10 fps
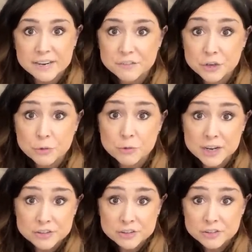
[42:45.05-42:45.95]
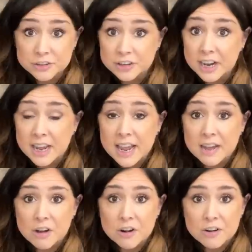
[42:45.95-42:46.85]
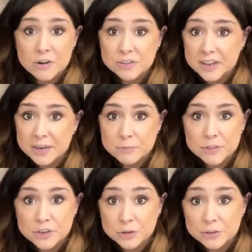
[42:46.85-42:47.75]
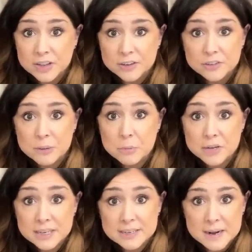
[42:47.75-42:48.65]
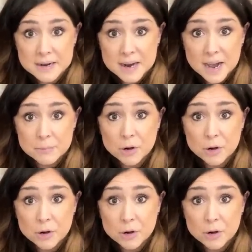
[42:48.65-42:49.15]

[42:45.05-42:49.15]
If you register or, or sign up for the newsletters at Bernina dot com,